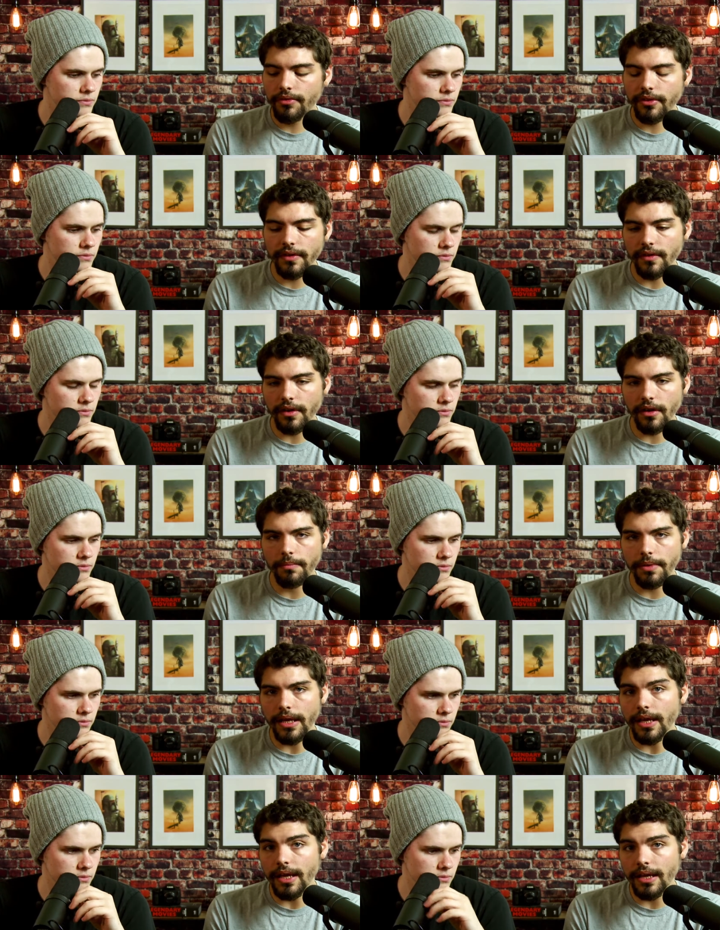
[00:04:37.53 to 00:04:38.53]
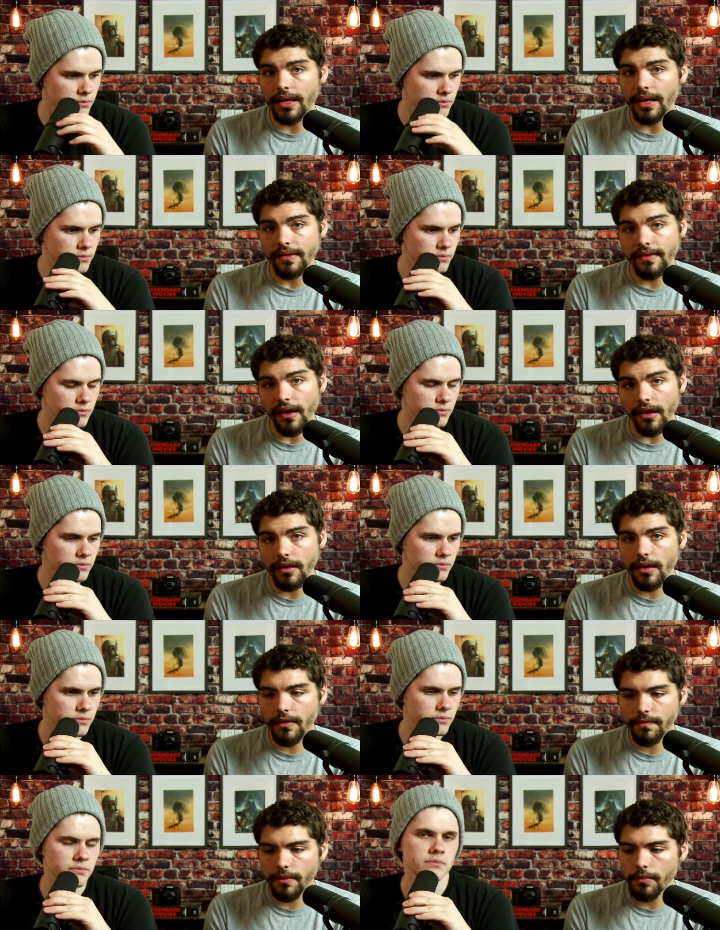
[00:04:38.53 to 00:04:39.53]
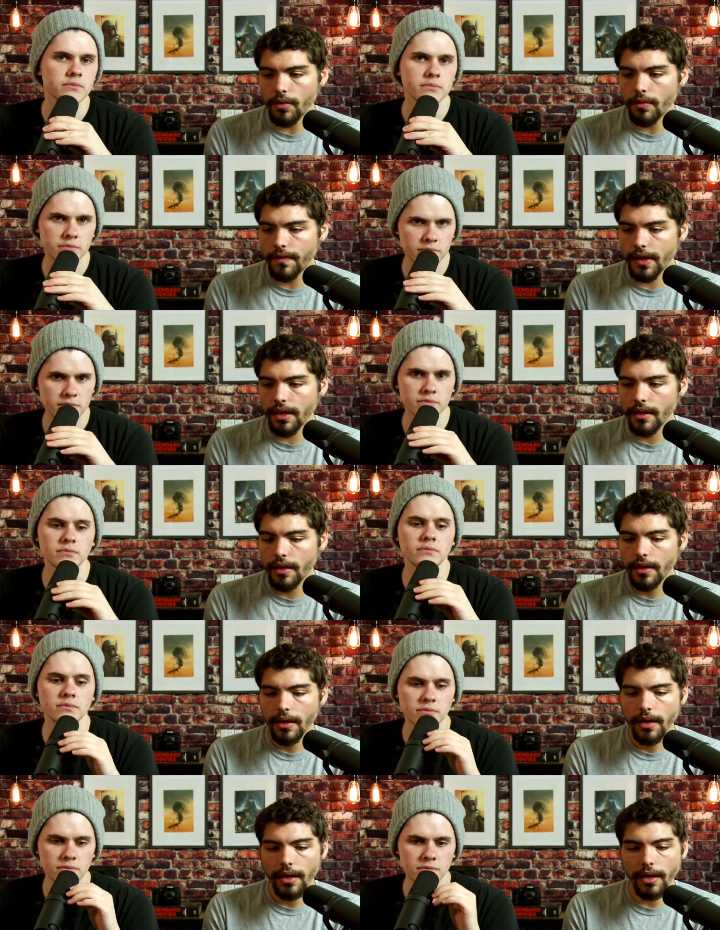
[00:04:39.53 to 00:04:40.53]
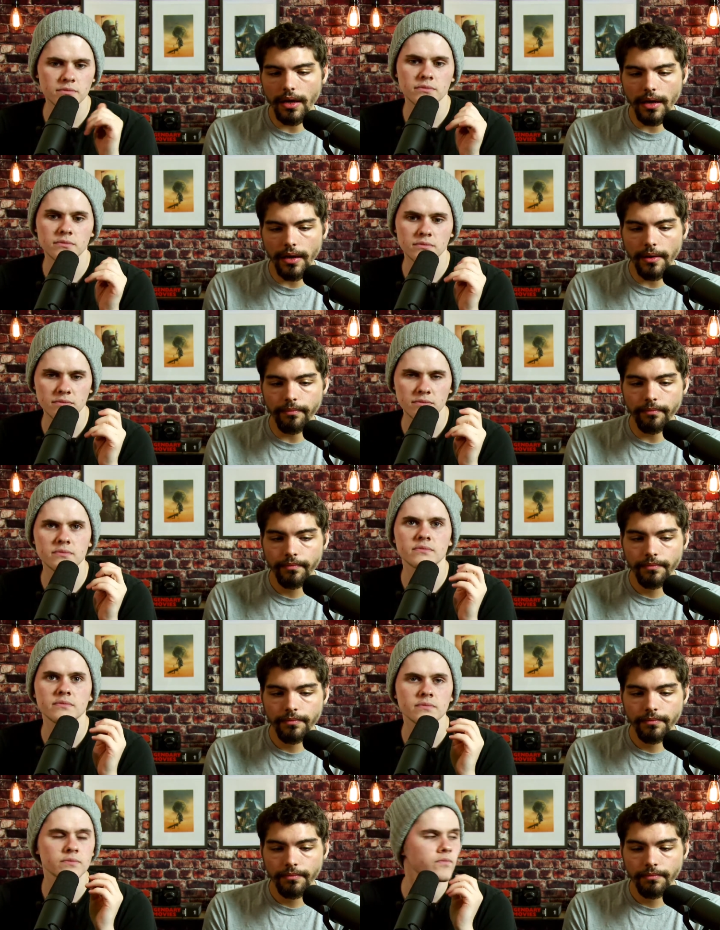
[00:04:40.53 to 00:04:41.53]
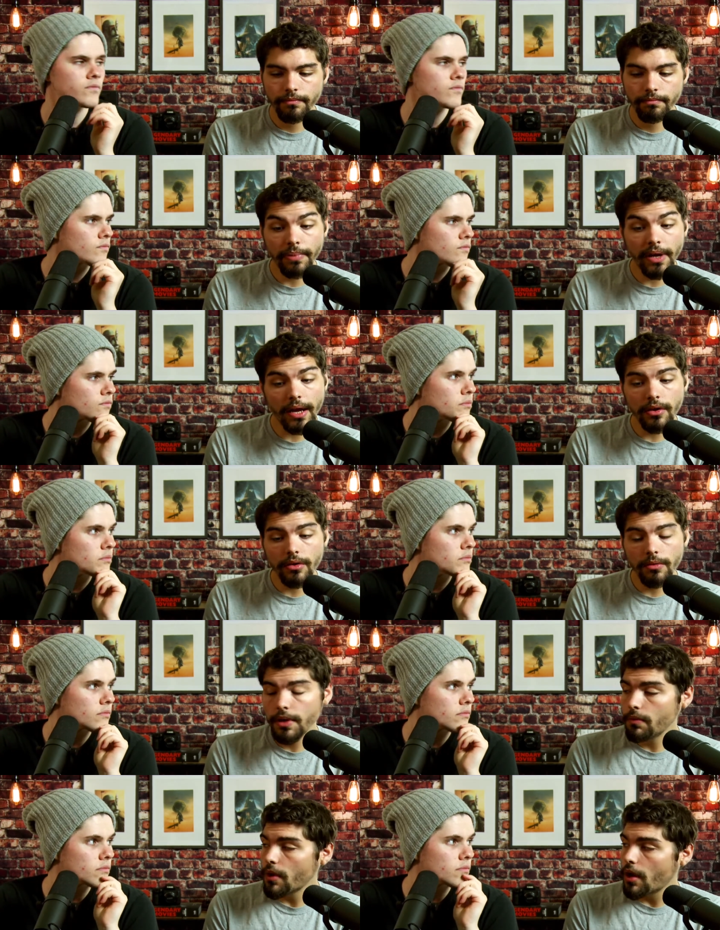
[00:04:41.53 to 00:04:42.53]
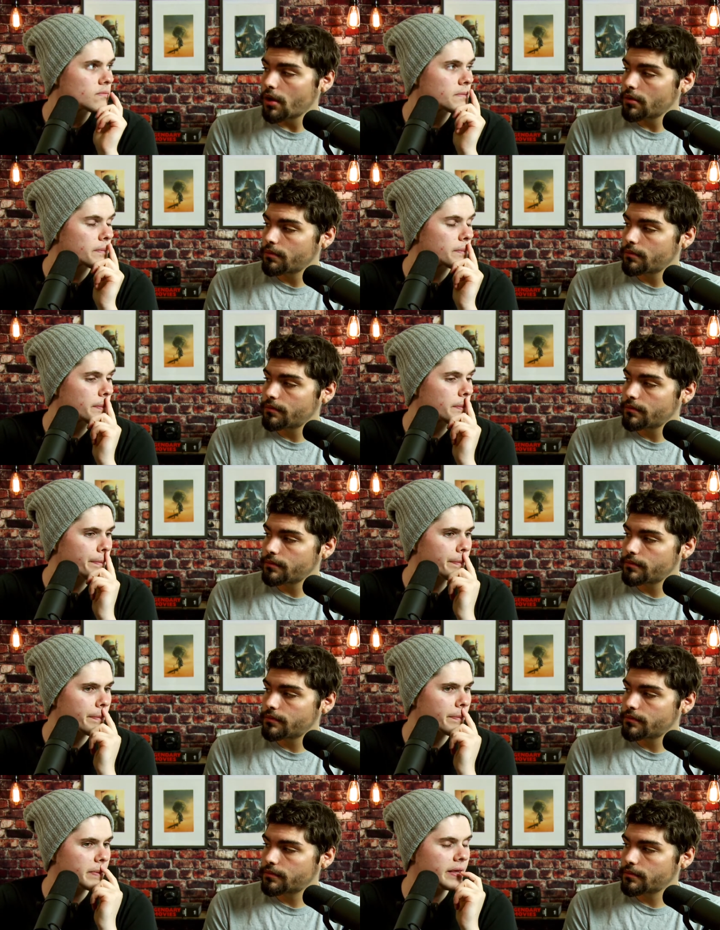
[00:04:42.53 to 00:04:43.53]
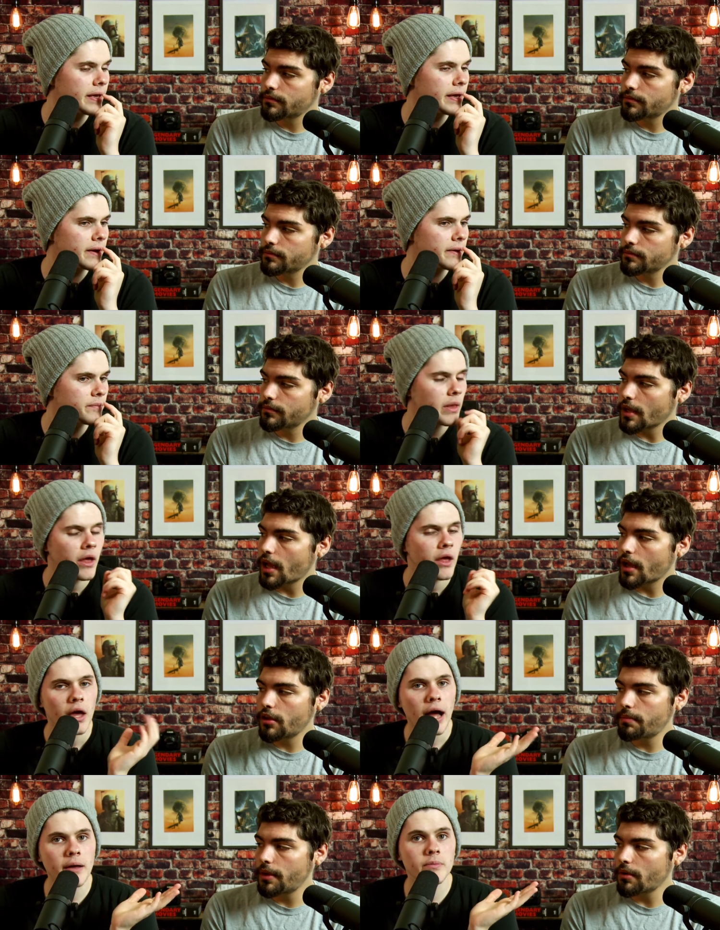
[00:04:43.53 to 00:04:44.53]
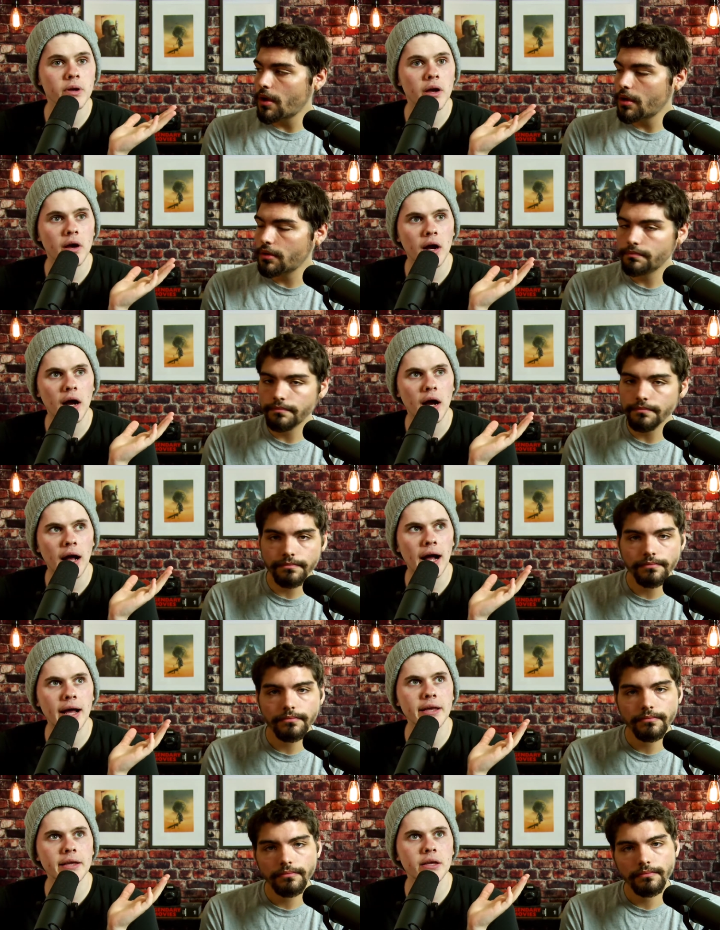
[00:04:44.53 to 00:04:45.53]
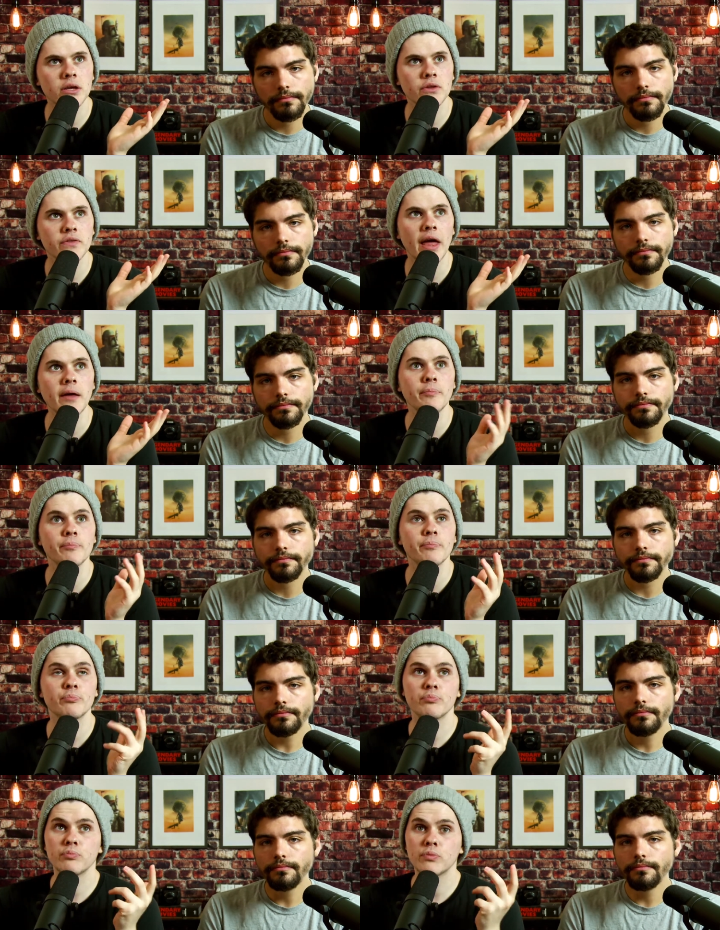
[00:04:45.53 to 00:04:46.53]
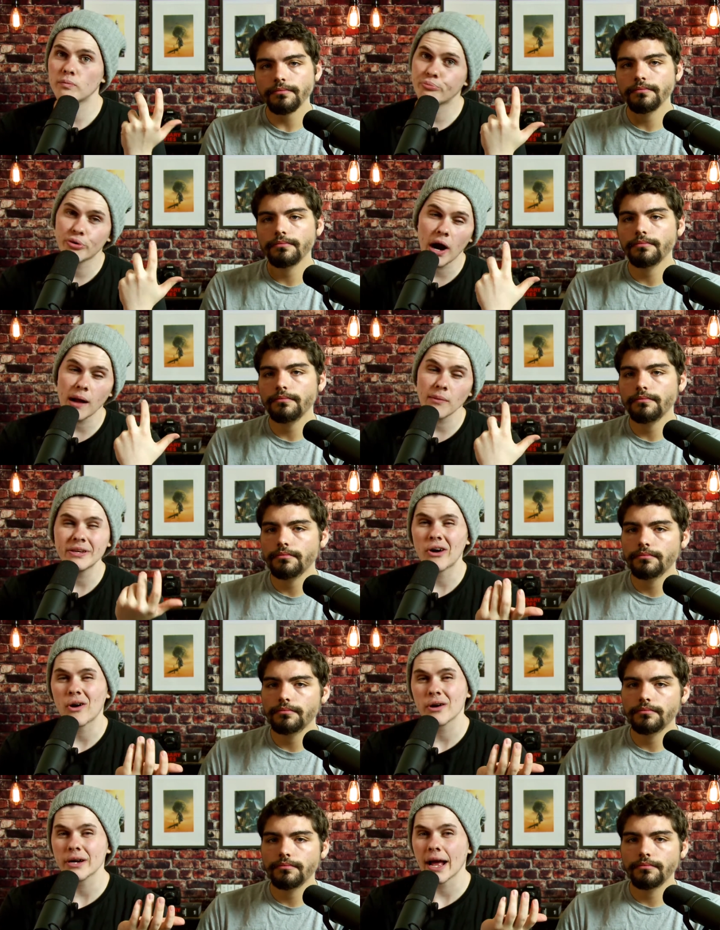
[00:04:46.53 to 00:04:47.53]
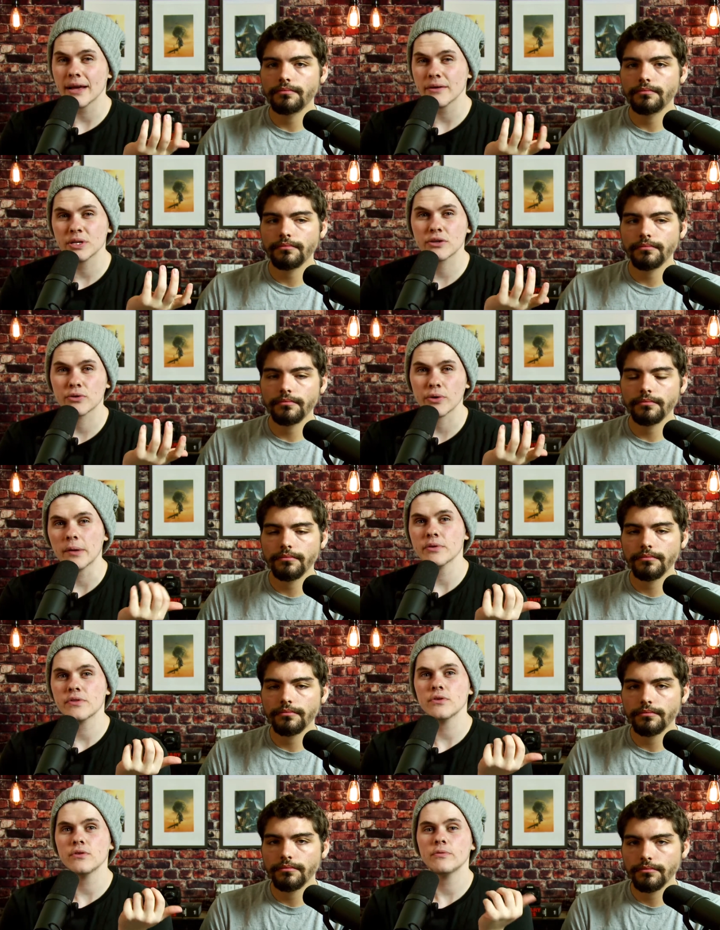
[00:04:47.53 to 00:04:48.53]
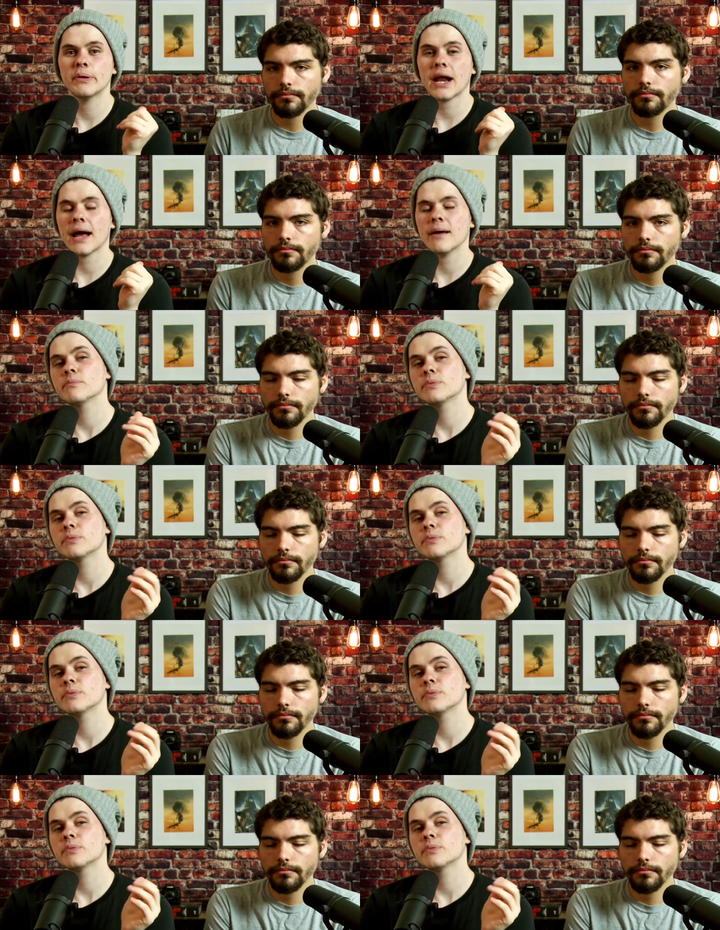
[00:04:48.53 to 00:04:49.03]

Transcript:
Speaker 1: think they're going to be in a ton of the movie. Mm-hmm. Um, but I could be wrong.
Speaker 2: Yeah, I could be I, wrong. I they probably aren't. I would agree with you, but I'm